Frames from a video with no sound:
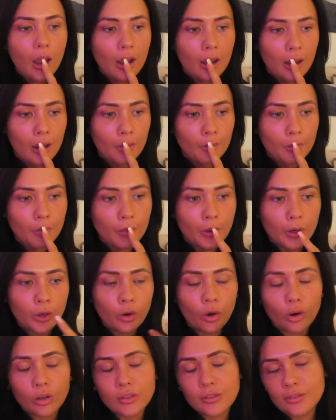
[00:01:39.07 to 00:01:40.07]
but
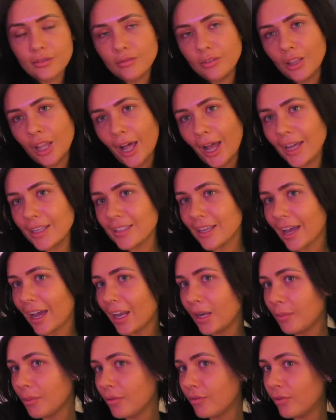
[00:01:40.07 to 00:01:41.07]
not as light as I
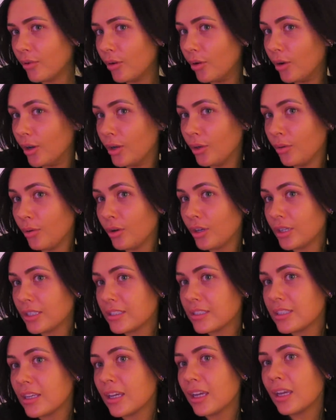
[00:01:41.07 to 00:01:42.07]
had it before, in all
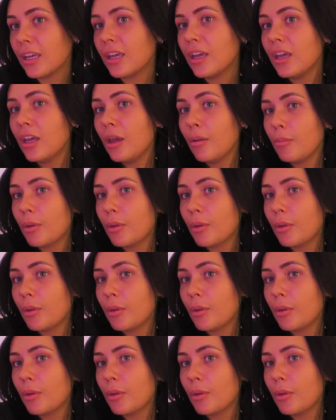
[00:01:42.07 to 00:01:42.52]
honesty,